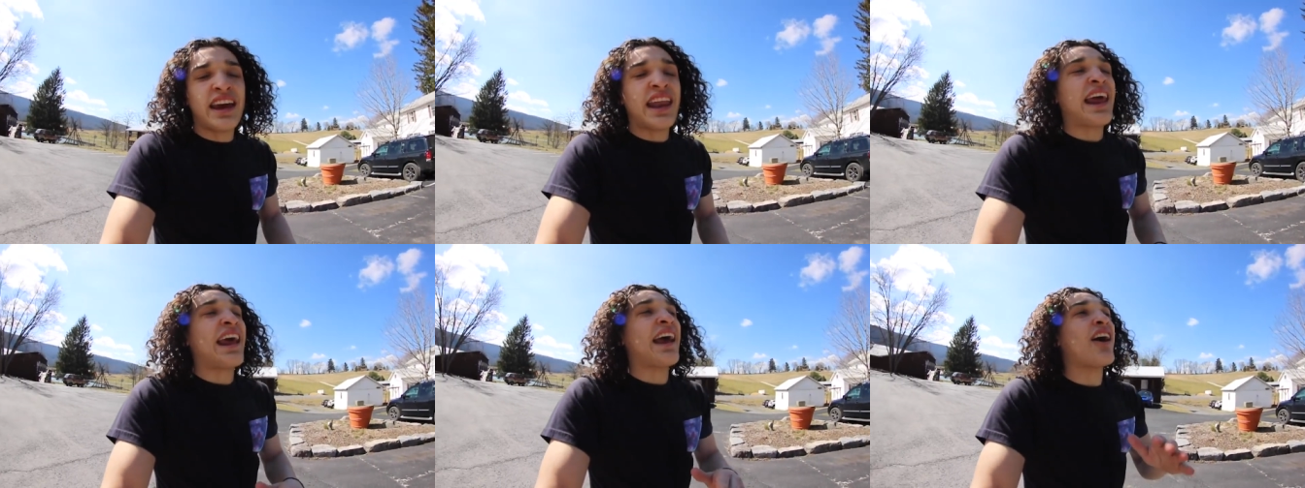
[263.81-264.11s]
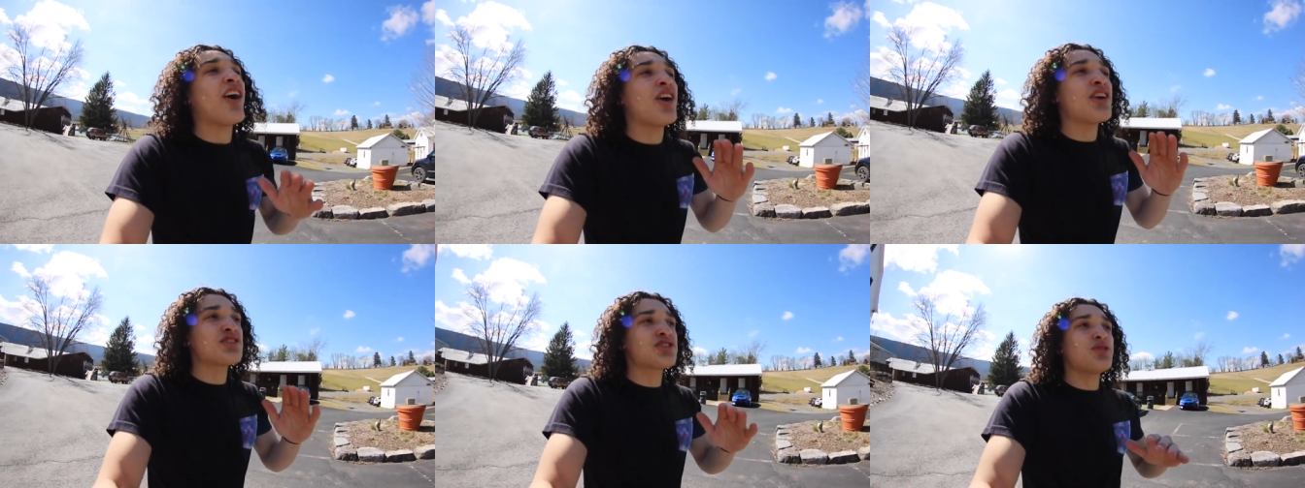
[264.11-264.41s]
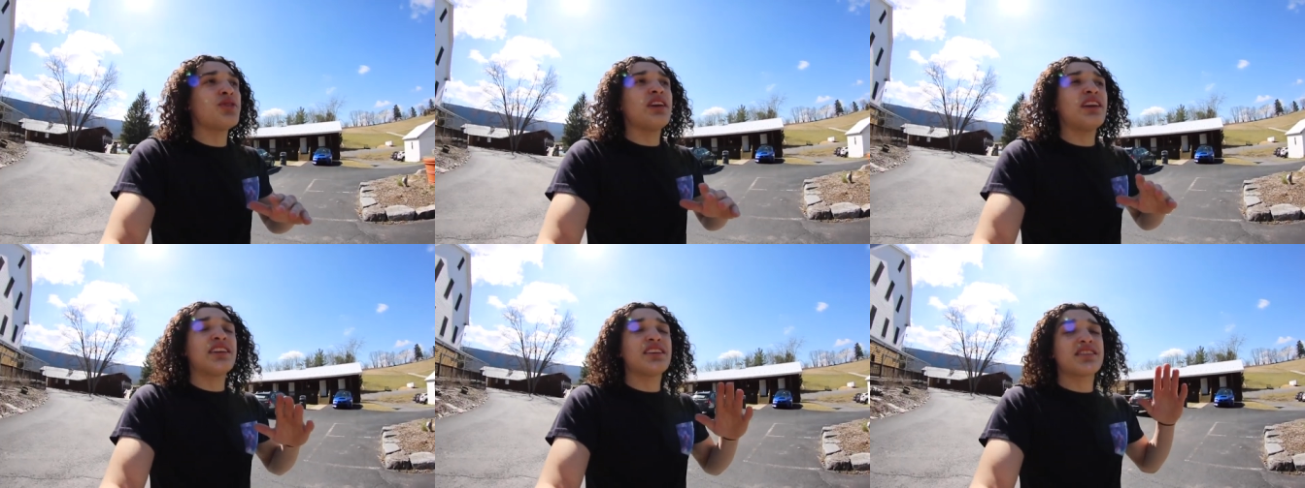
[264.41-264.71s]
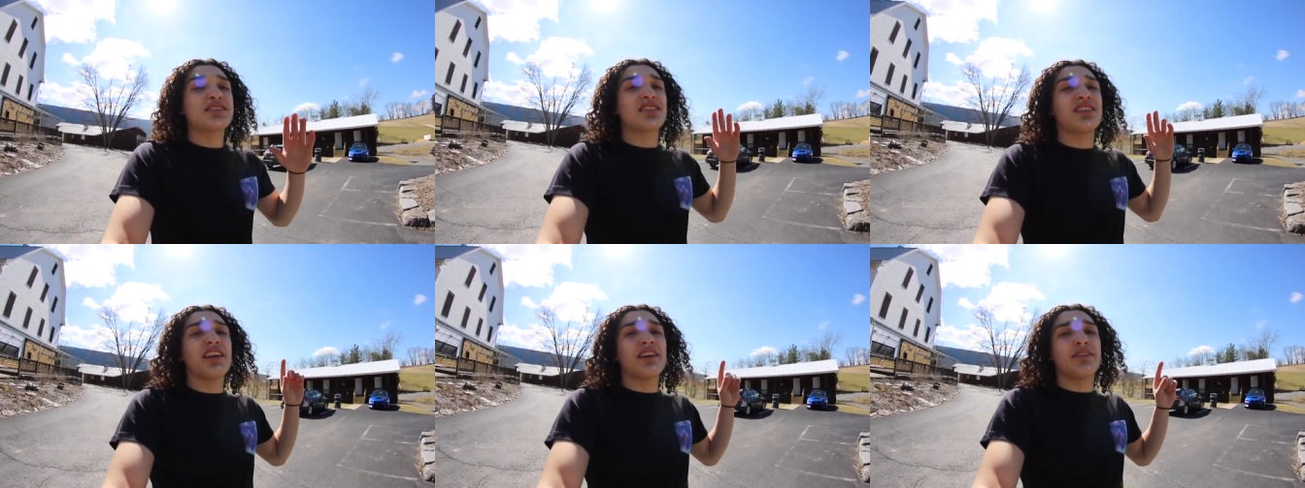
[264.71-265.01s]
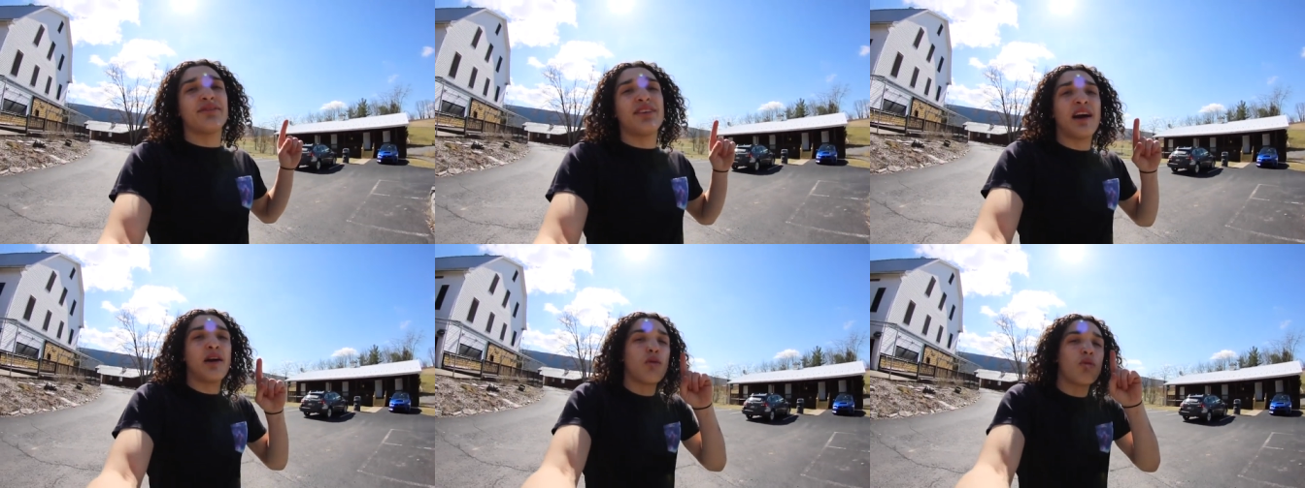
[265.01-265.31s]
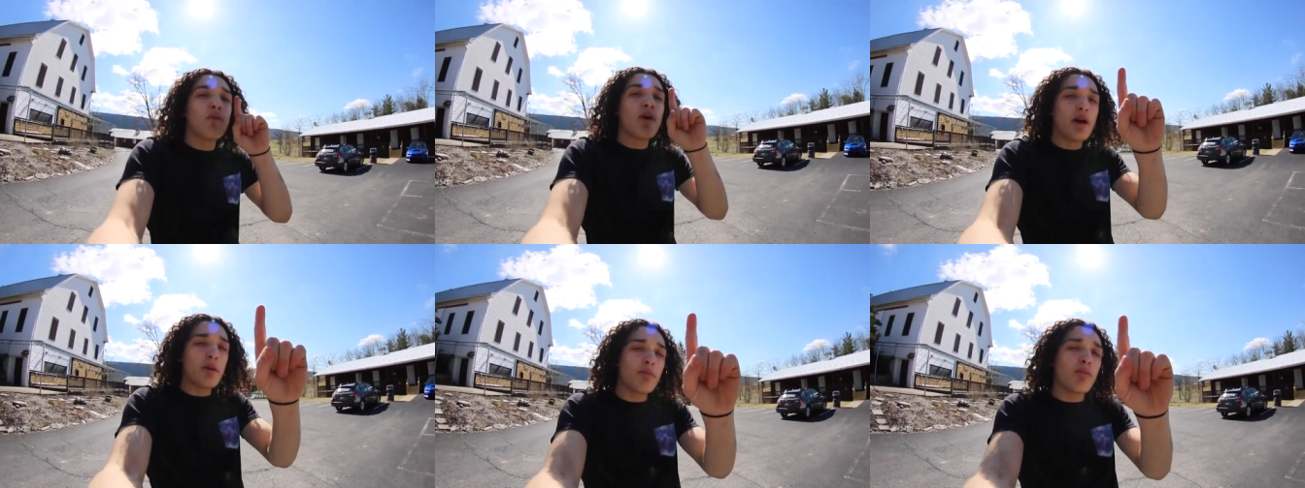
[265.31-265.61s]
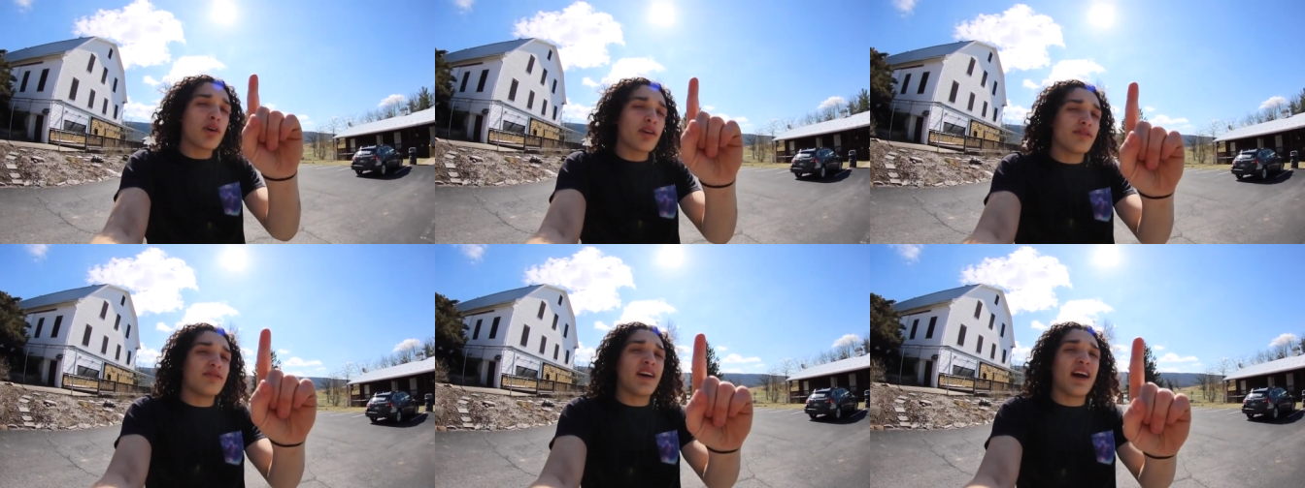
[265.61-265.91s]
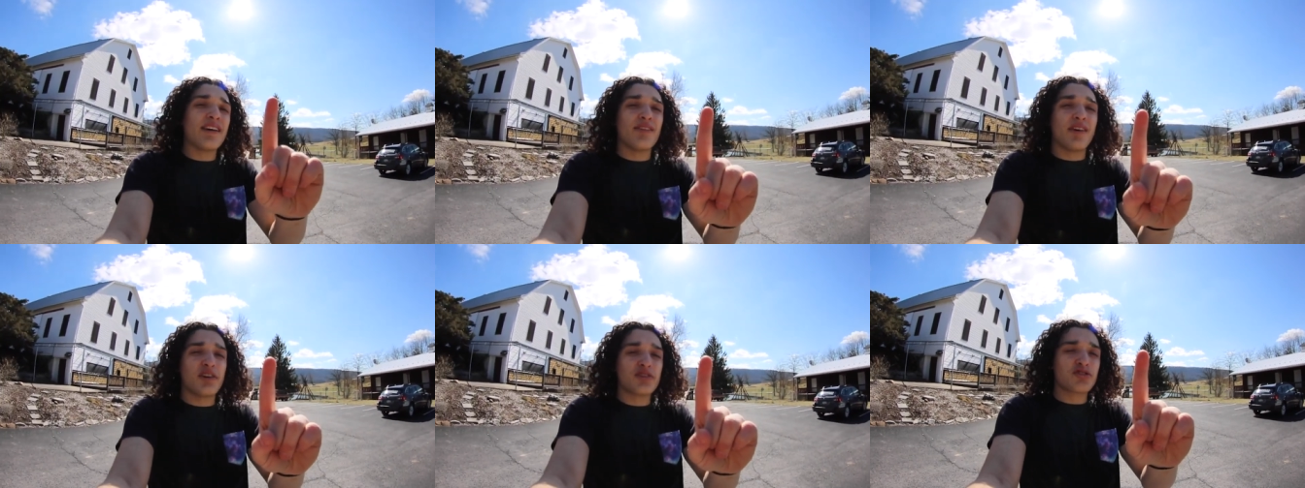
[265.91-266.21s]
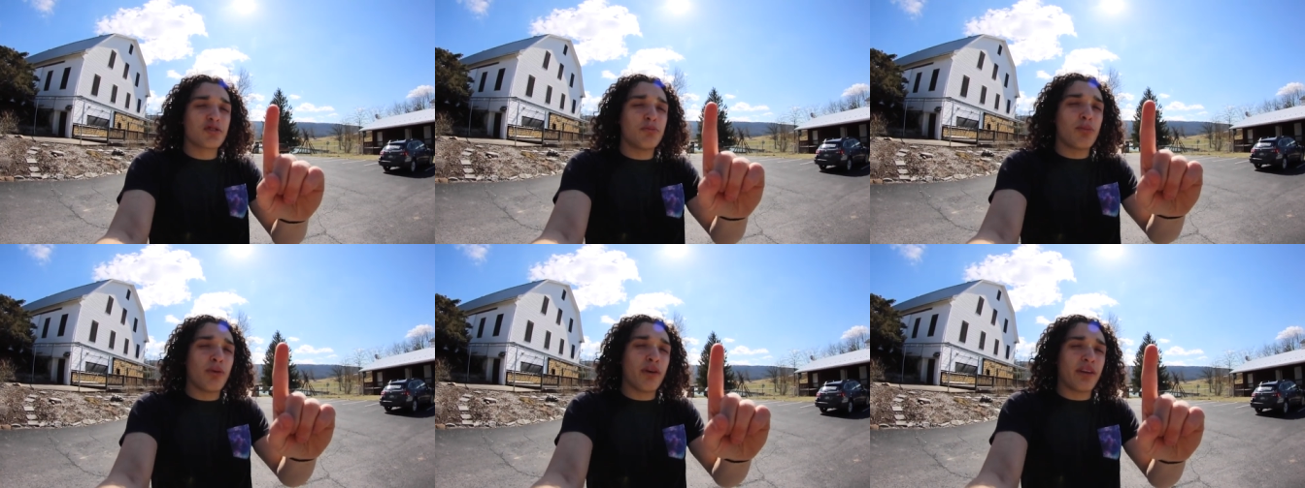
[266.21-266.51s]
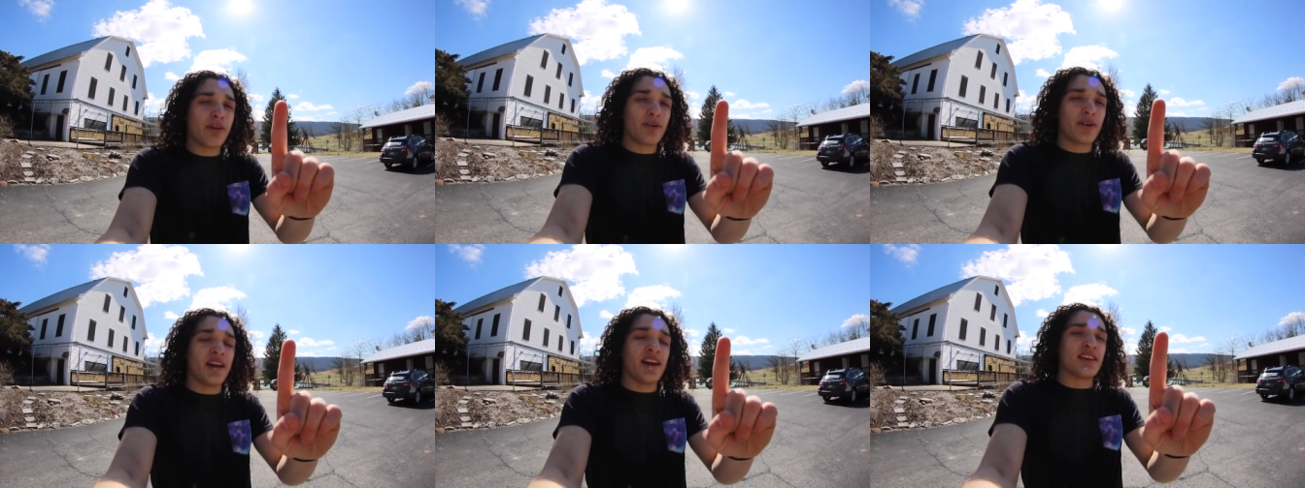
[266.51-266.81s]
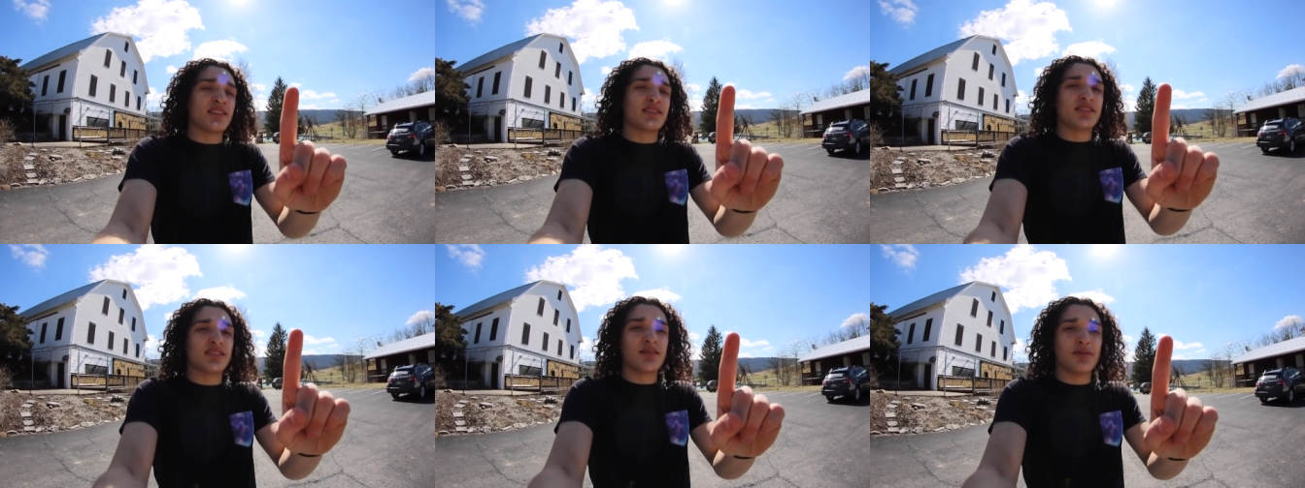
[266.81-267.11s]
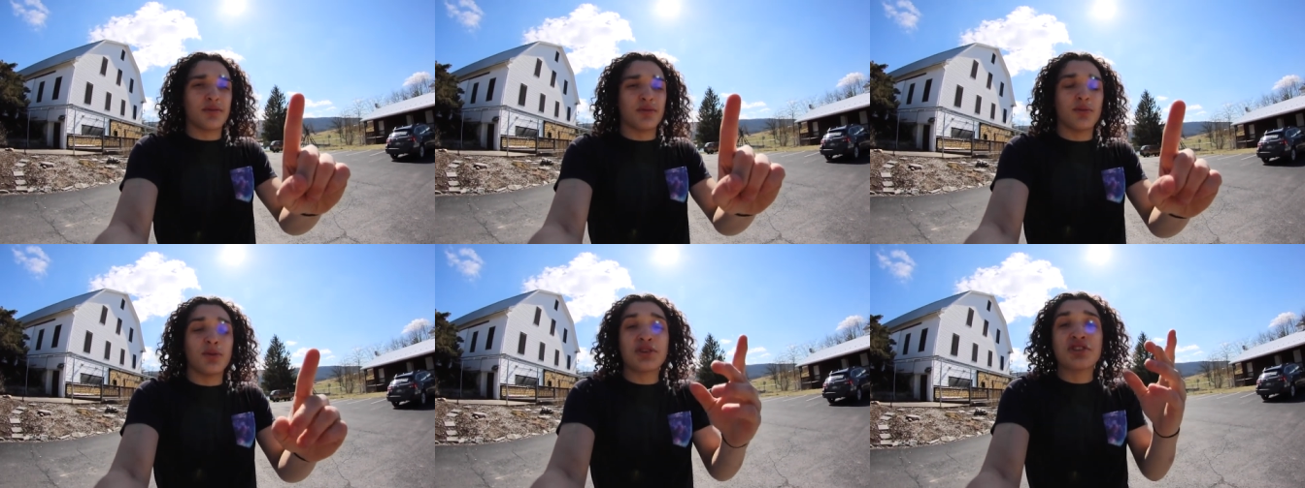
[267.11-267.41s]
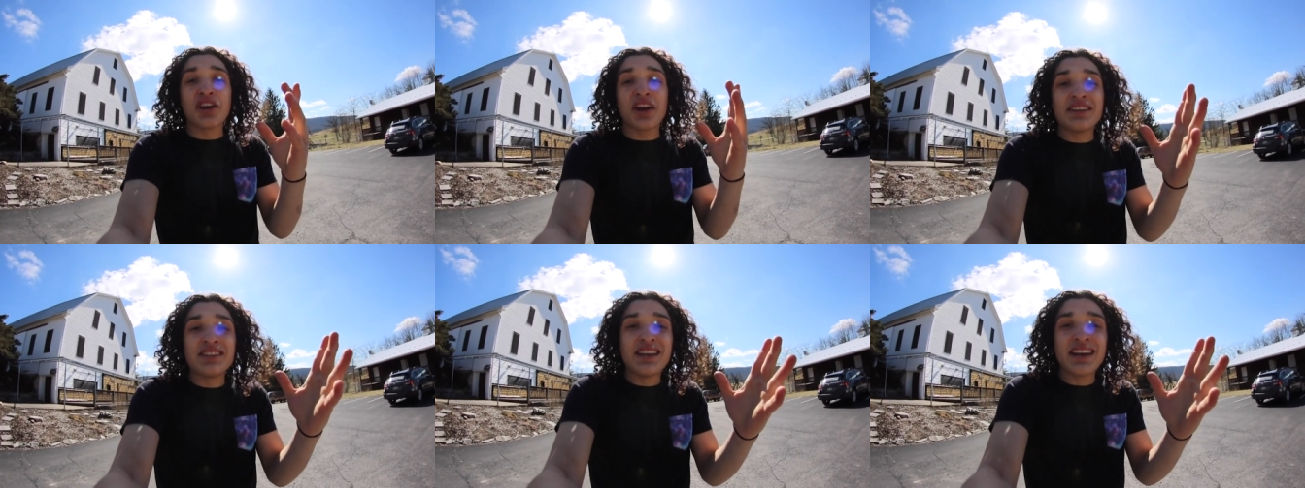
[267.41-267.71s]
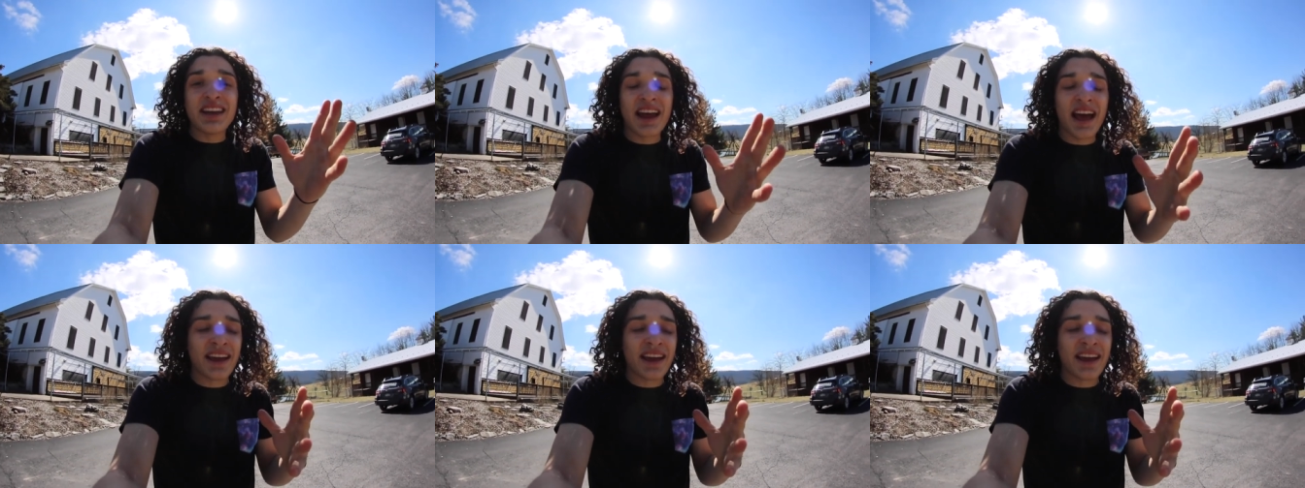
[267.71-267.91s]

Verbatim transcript: and I also needed to solidify one more 500 point race, which I did.